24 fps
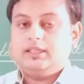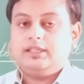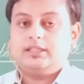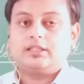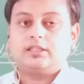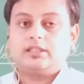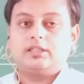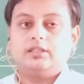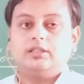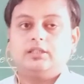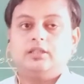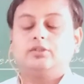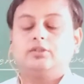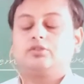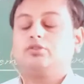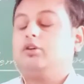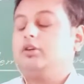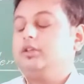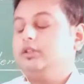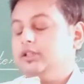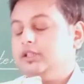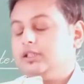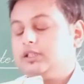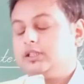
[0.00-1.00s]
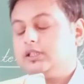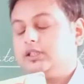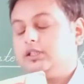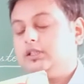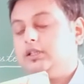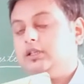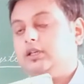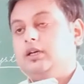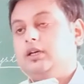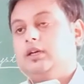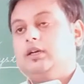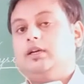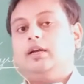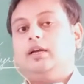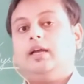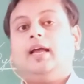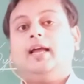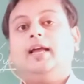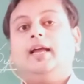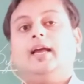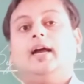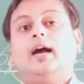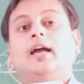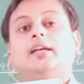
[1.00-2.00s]
is this
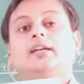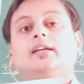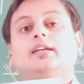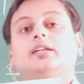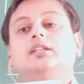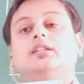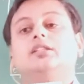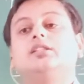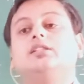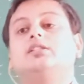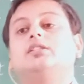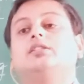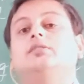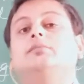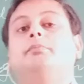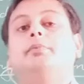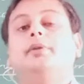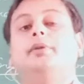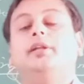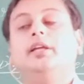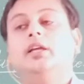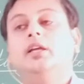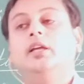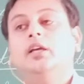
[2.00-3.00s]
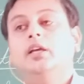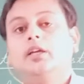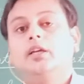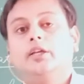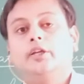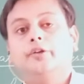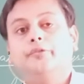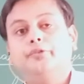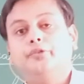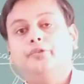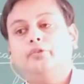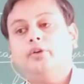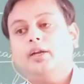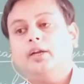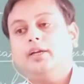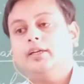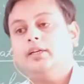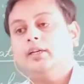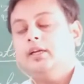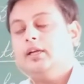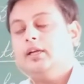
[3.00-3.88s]
icon is just simply give you an